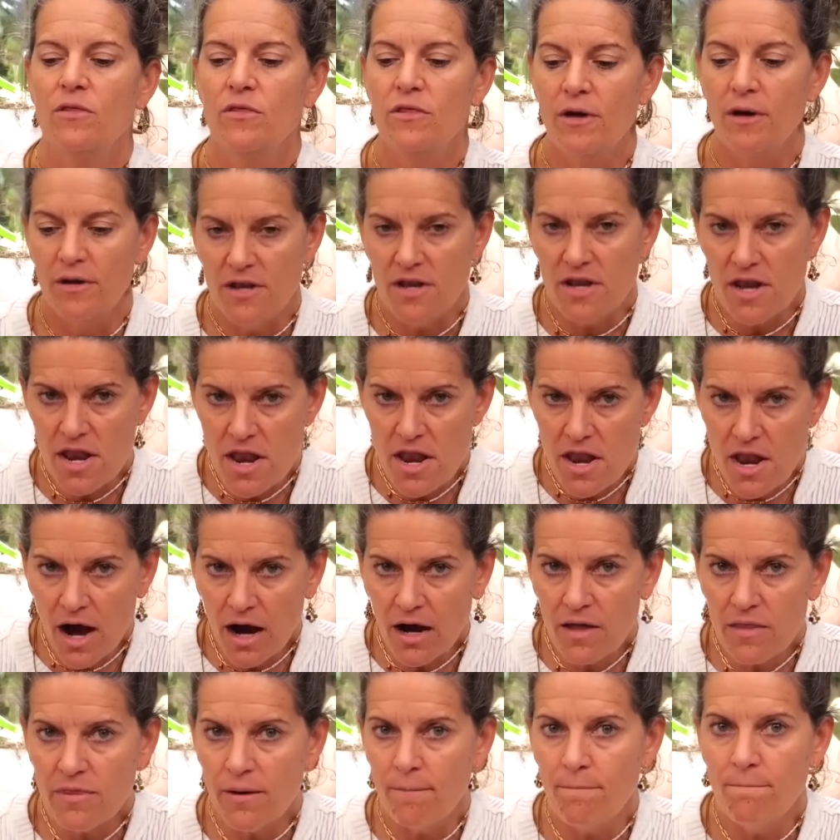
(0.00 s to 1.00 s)

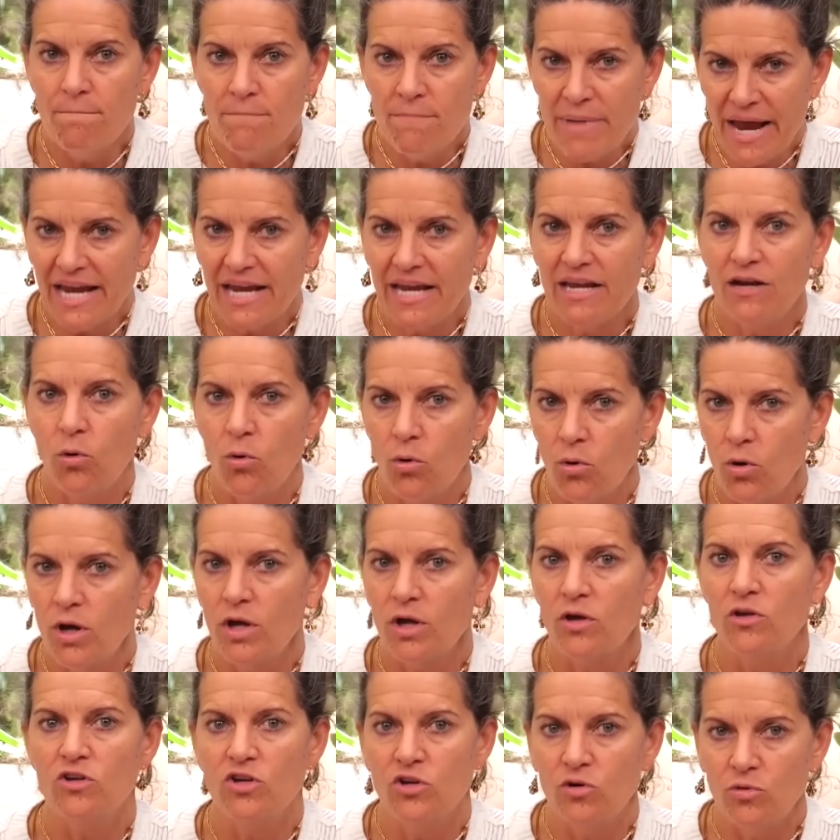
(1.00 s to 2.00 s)
the the main
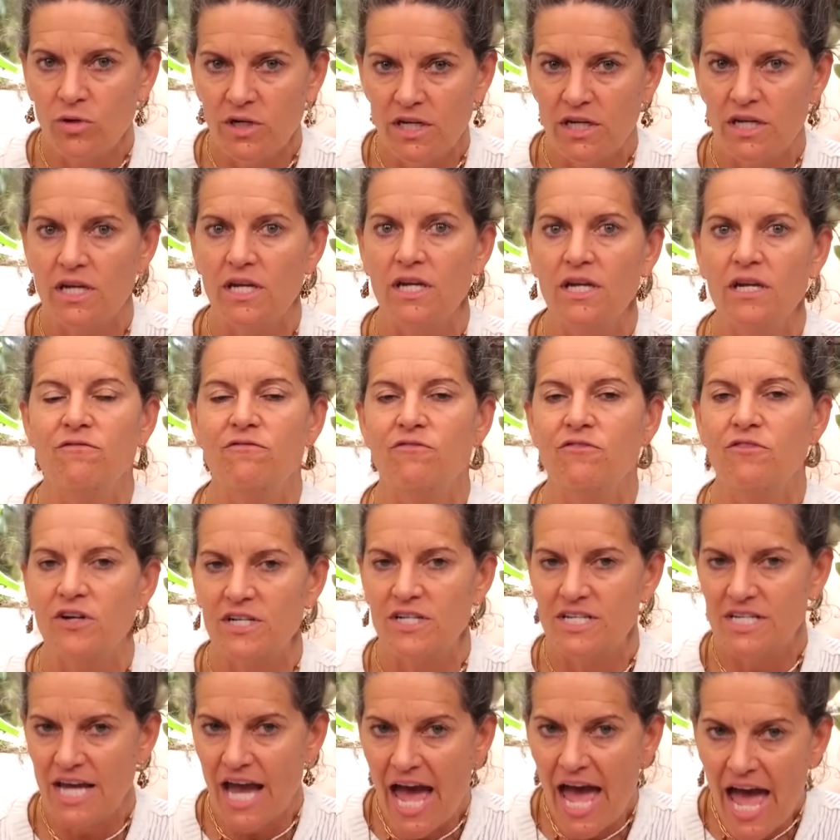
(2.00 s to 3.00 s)
oil you would eat for
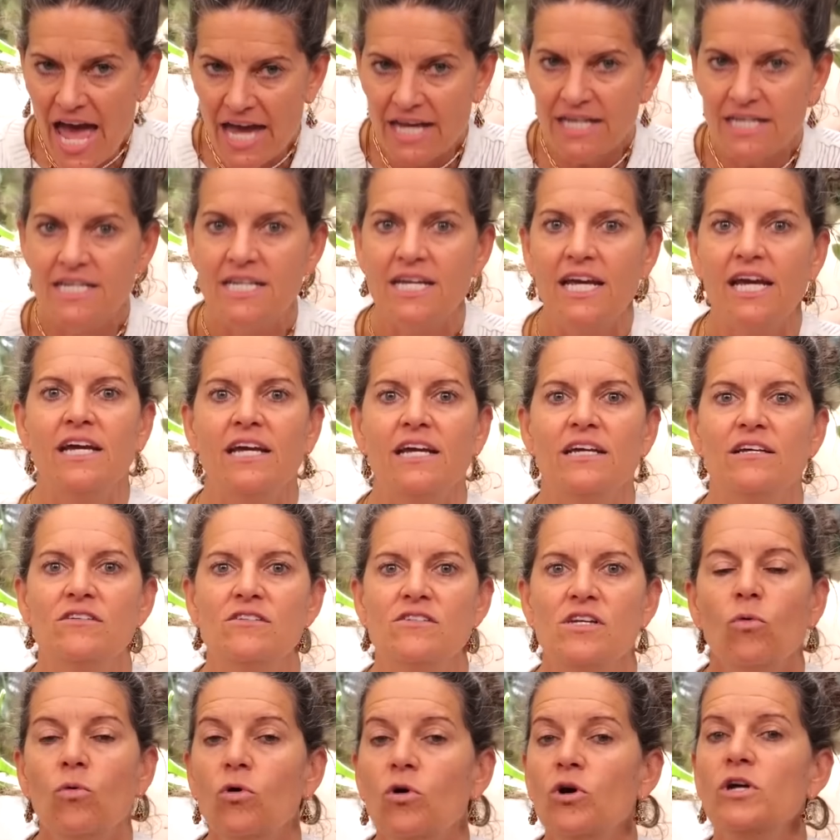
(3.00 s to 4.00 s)
10
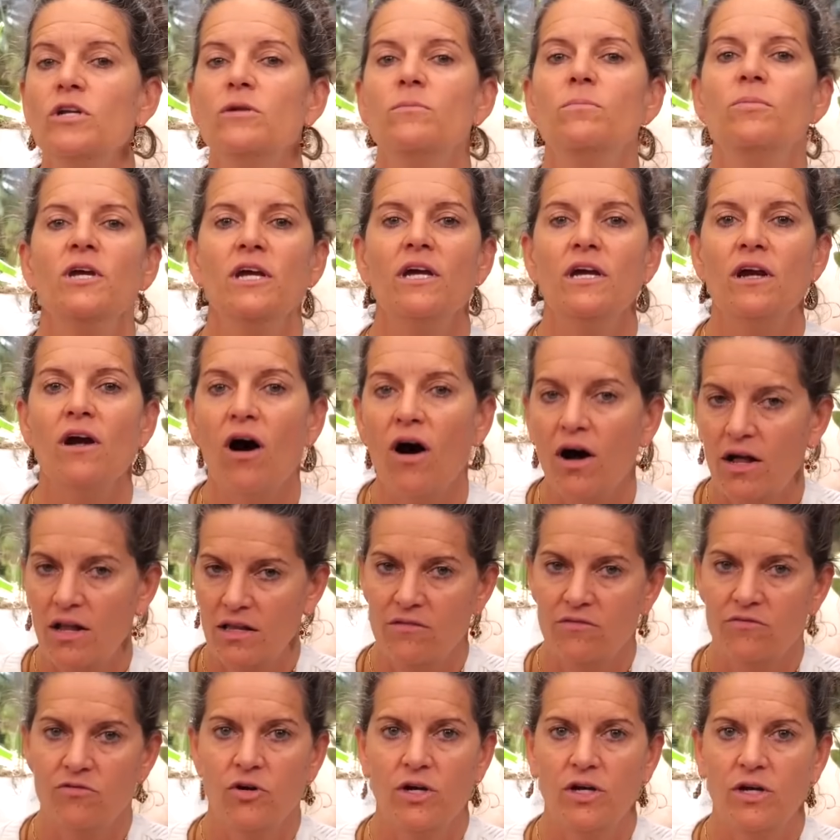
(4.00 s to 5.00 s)
days would be
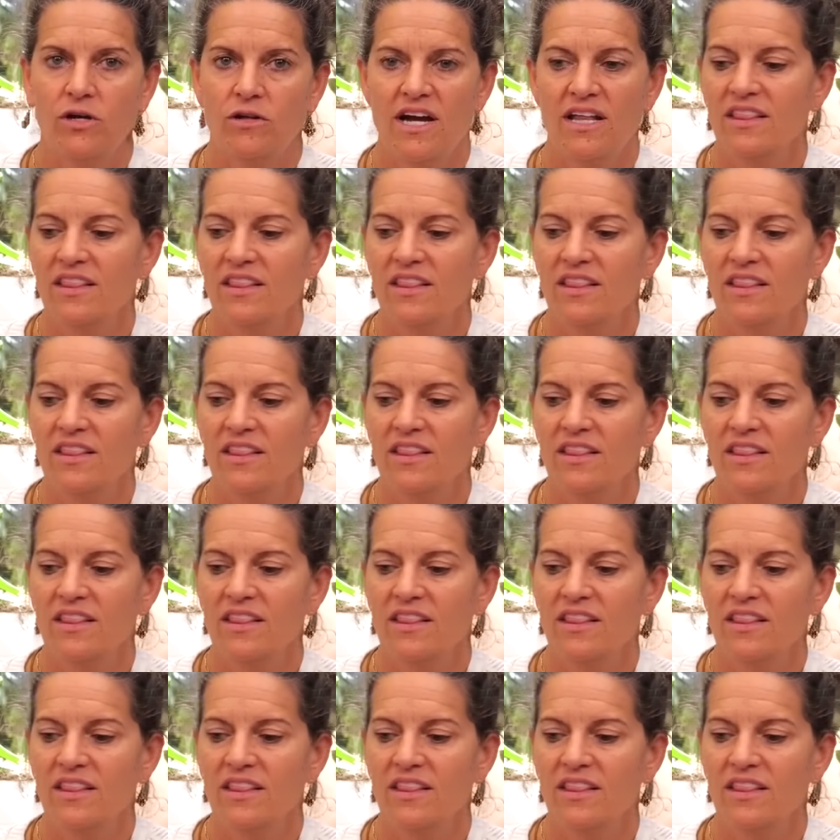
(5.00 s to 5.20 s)
olive oil.